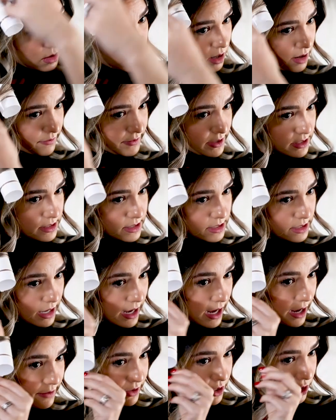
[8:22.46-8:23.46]
obviously
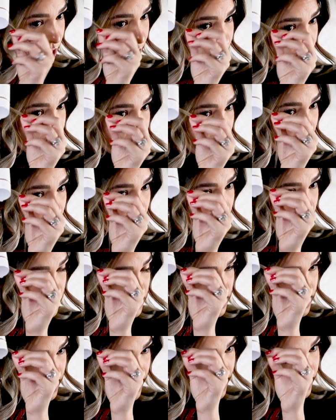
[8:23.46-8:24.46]
having a good
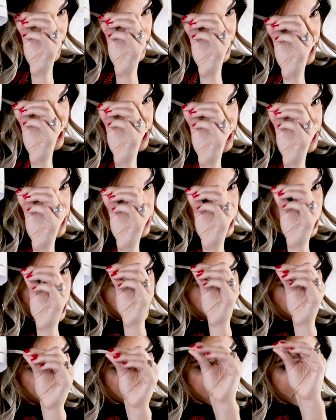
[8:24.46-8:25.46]
hairstylist
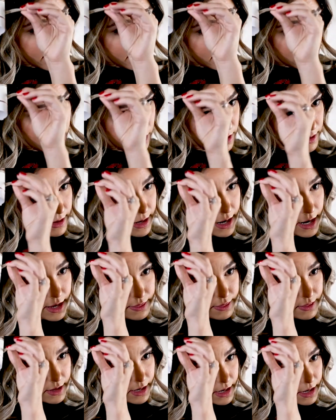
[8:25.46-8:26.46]
do your hair,
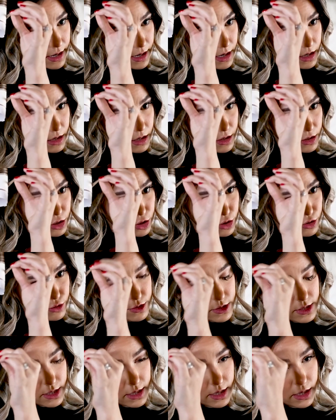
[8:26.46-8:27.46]
and then
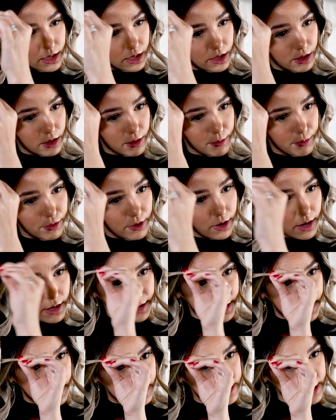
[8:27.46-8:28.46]
using
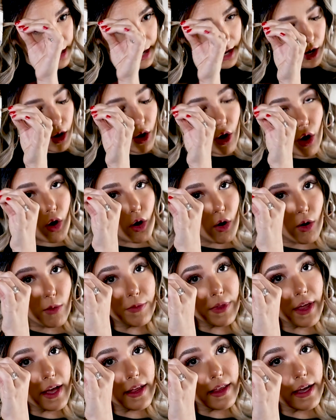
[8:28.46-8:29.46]
products at
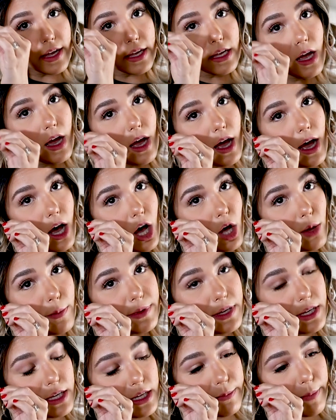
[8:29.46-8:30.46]
home that like
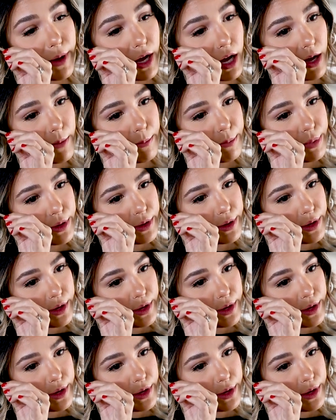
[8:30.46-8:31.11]
help keep up